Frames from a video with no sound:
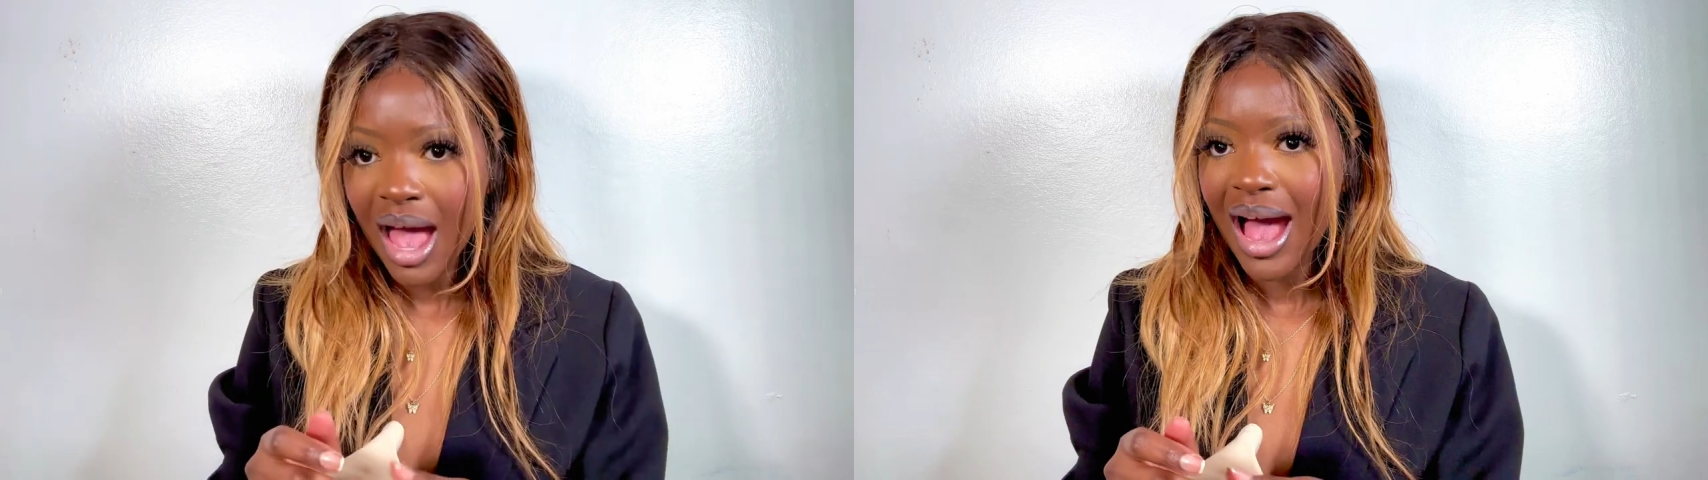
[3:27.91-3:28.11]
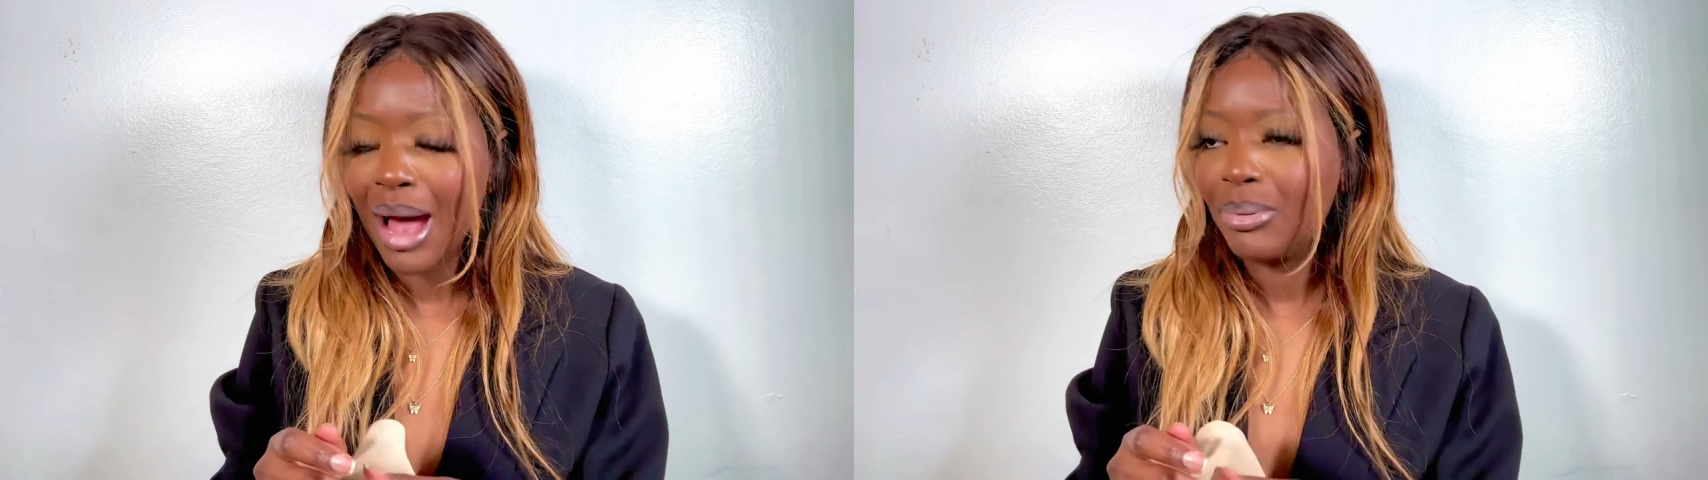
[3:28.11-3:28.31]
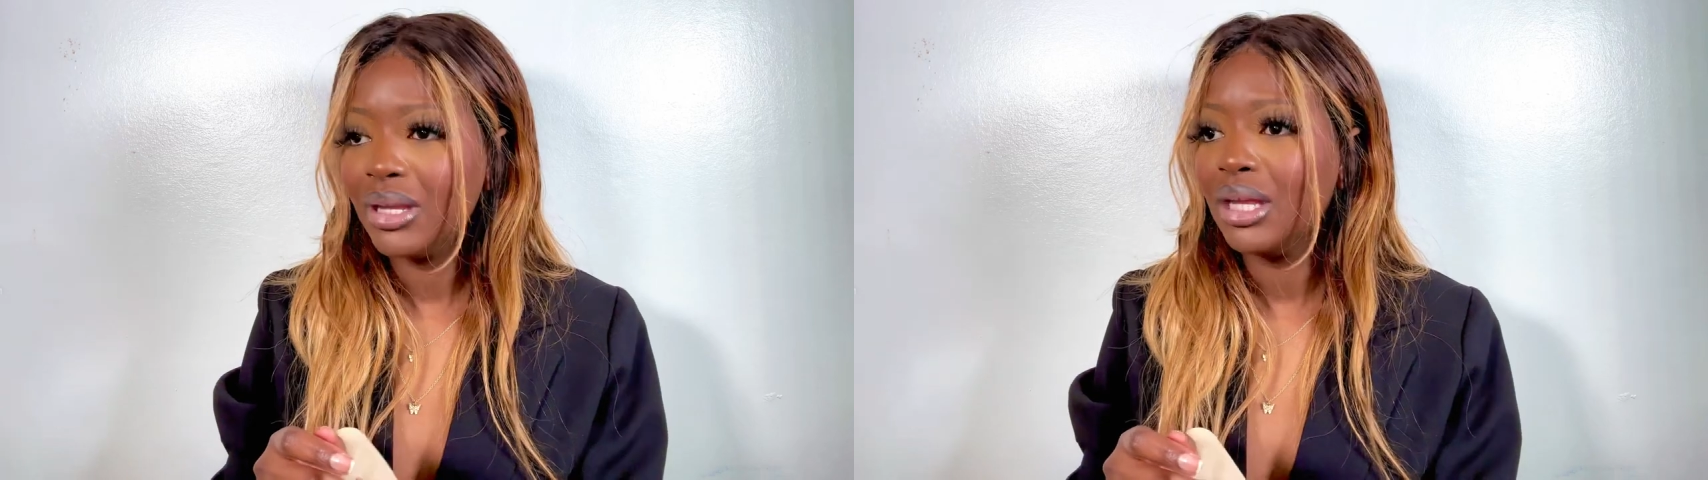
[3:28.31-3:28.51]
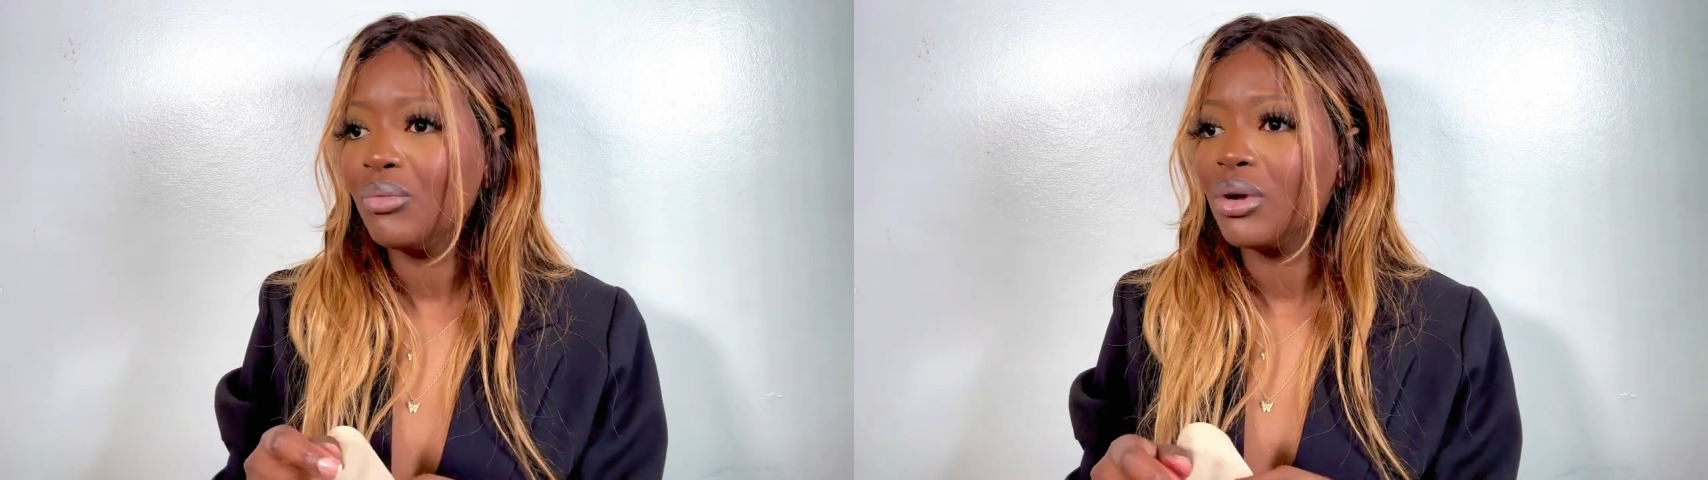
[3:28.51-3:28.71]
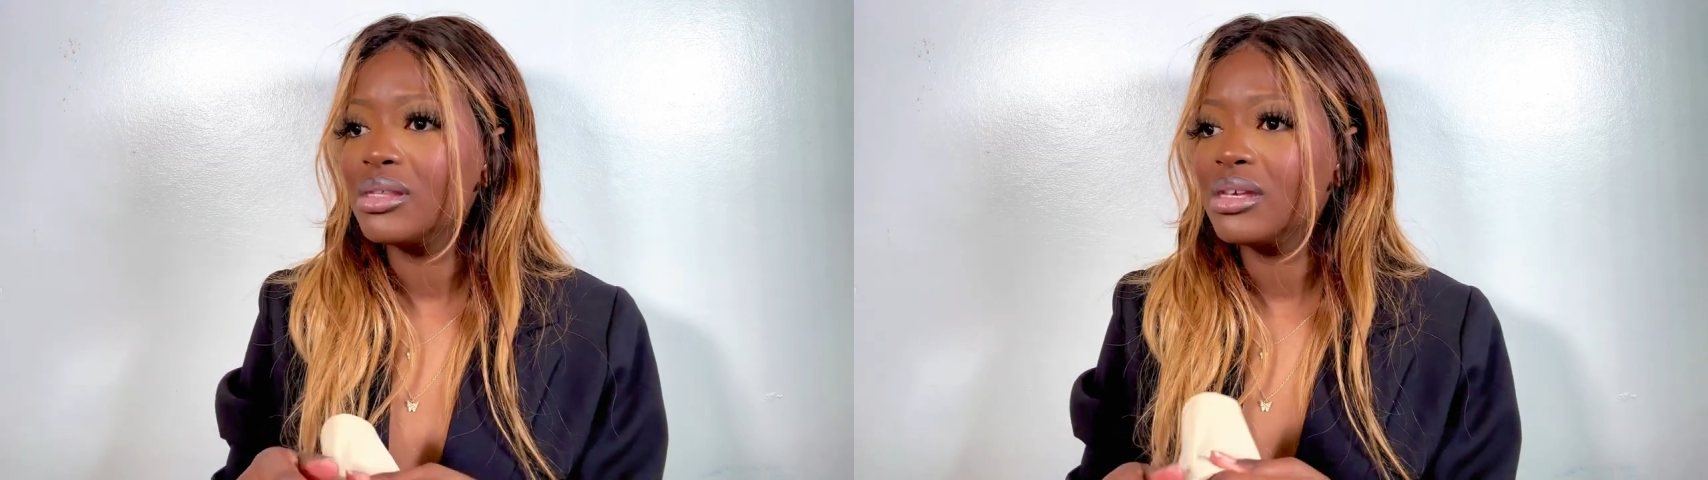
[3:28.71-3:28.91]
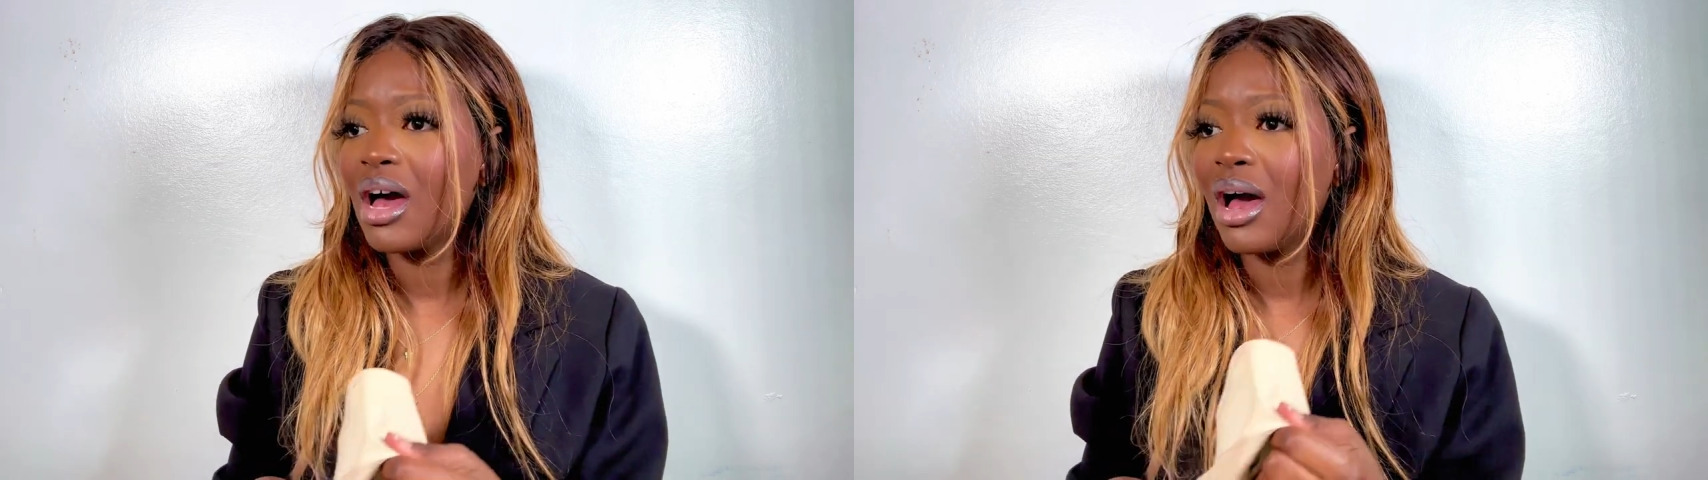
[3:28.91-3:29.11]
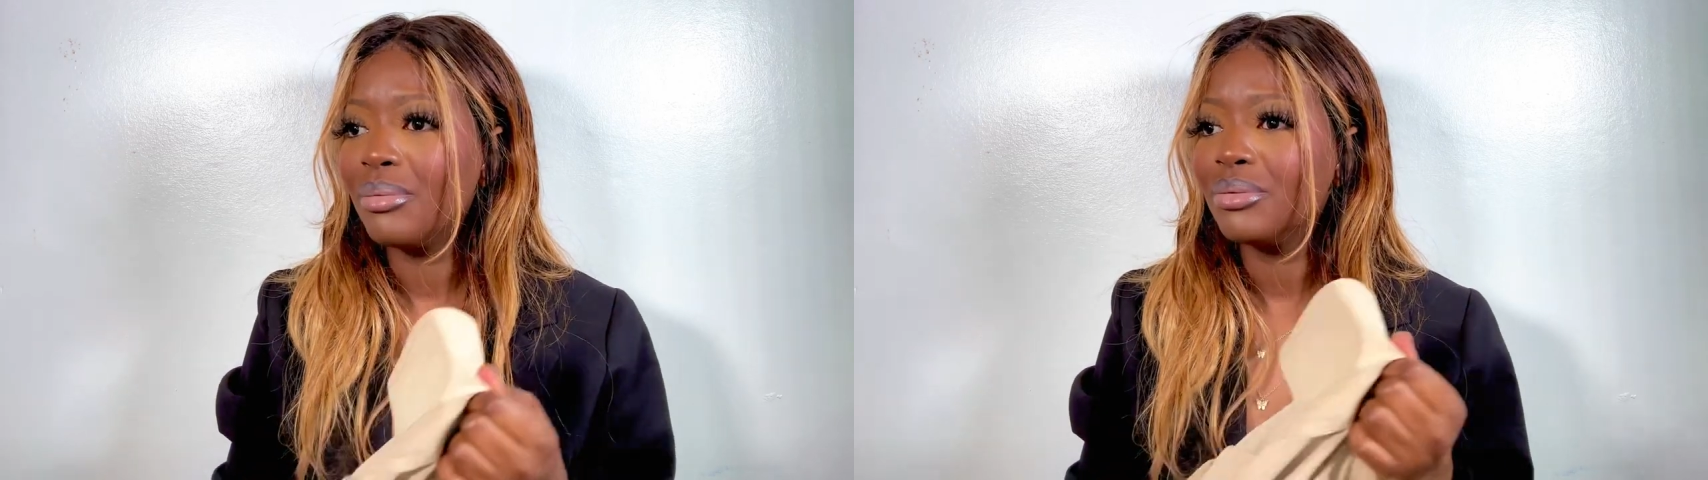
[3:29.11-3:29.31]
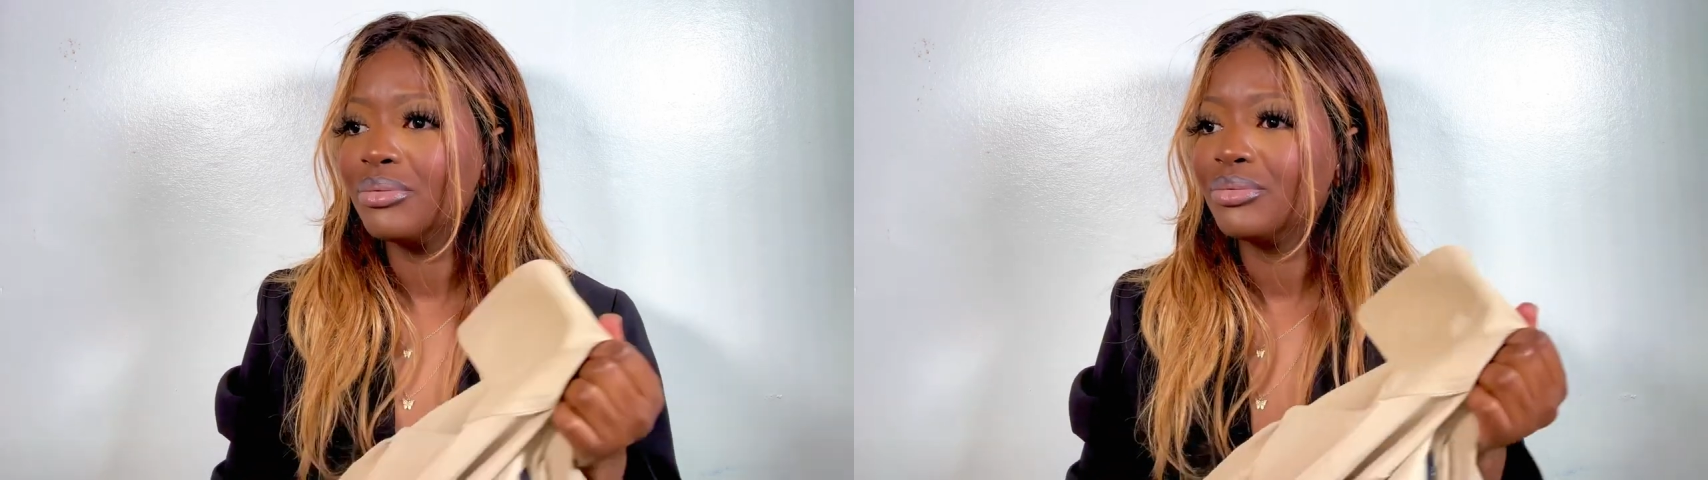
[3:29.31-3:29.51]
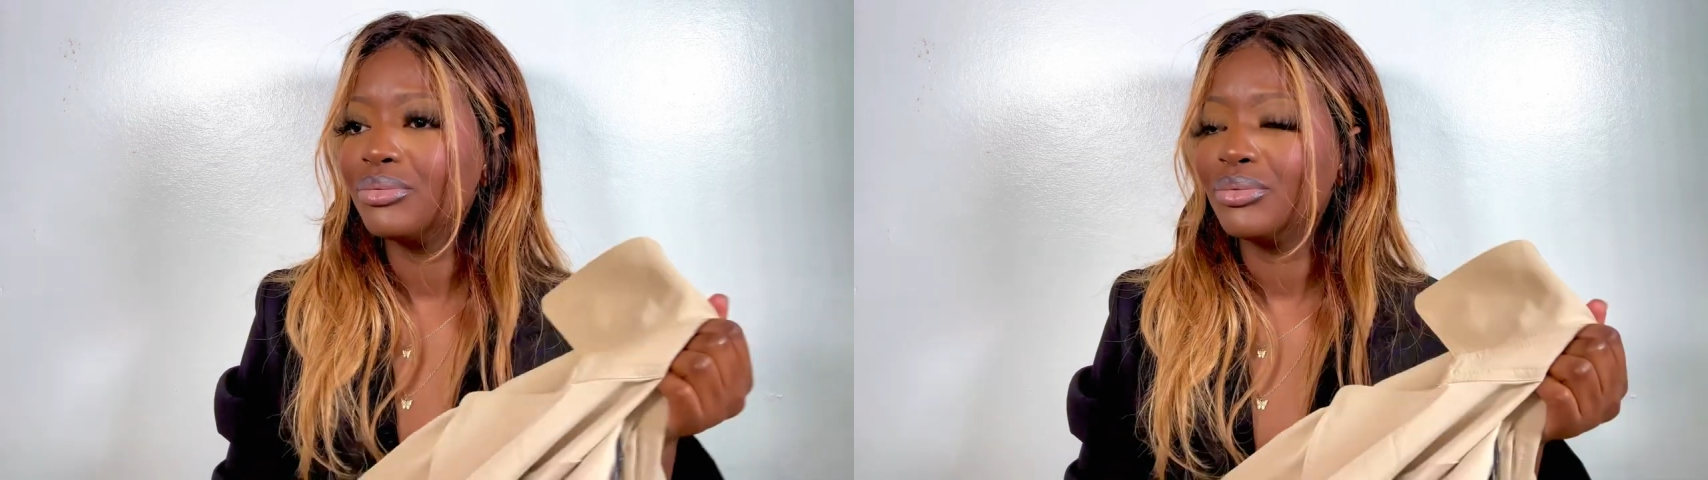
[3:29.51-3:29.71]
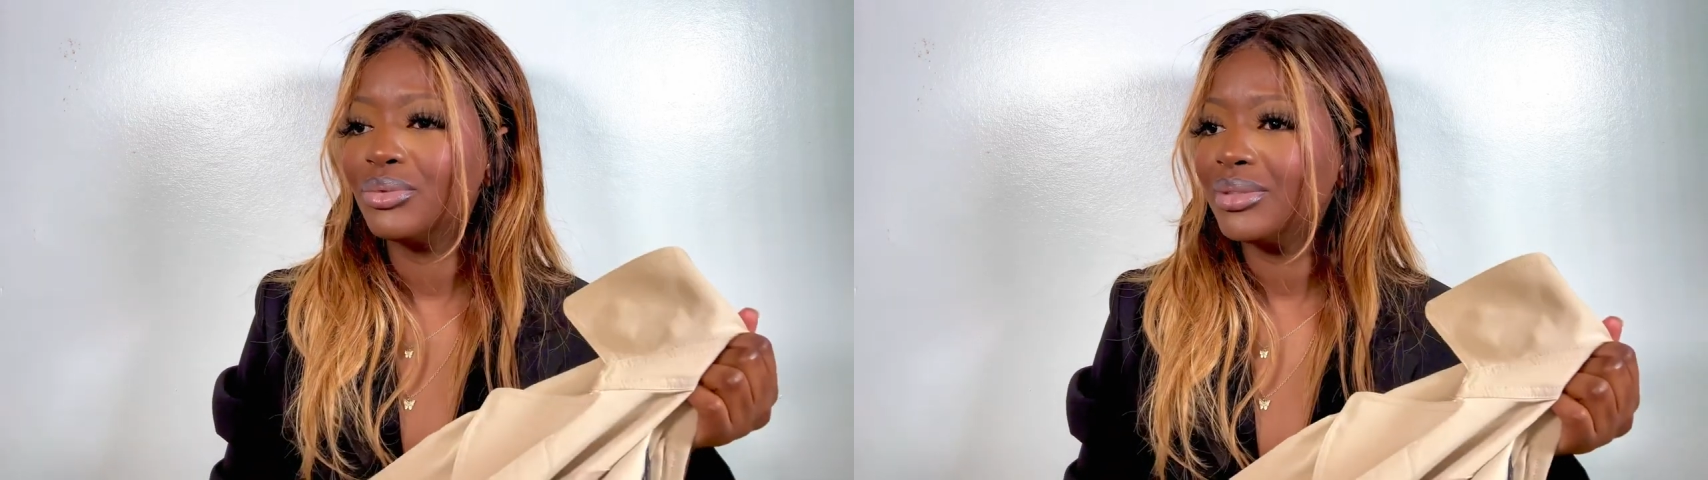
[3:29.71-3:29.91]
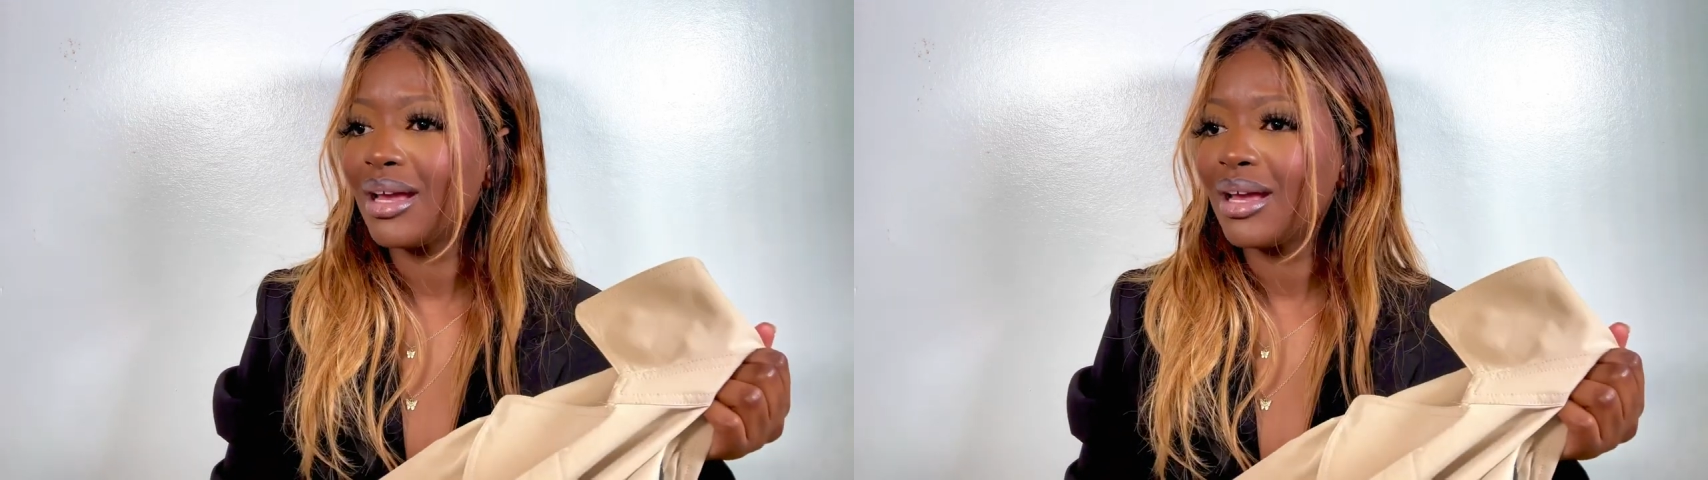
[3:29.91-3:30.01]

happening, what's up. Who's